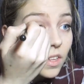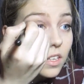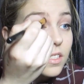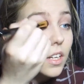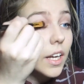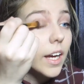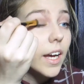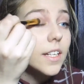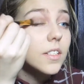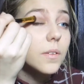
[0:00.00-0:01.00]
So yeah,
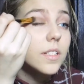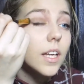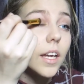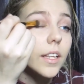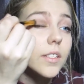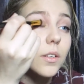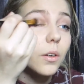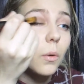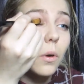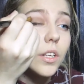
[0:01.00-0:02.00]
as I was saying, these are
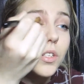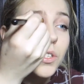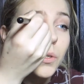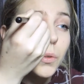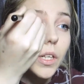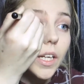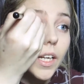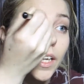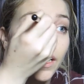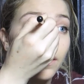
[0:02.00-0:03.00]
quite
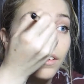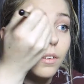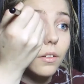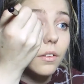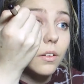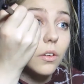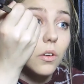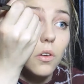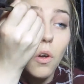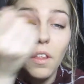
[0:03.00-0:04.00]
chalky,
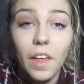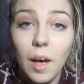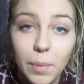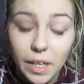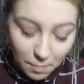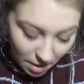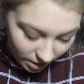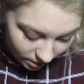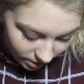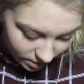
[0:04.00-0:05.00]
not that
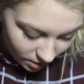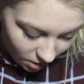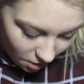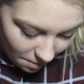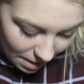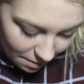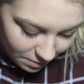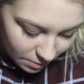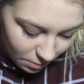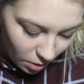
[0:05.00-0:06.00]
pigmented, like I'm
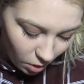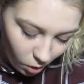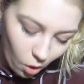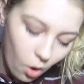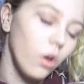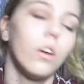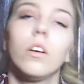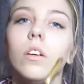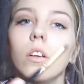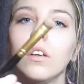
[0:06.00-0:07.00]
having to put a lot
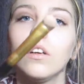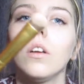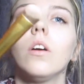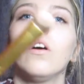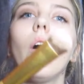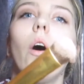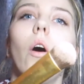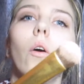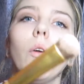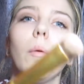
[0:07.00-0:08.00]

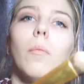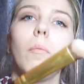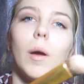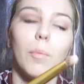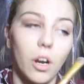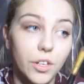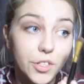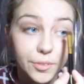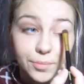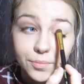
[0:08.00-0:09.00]
on my brush.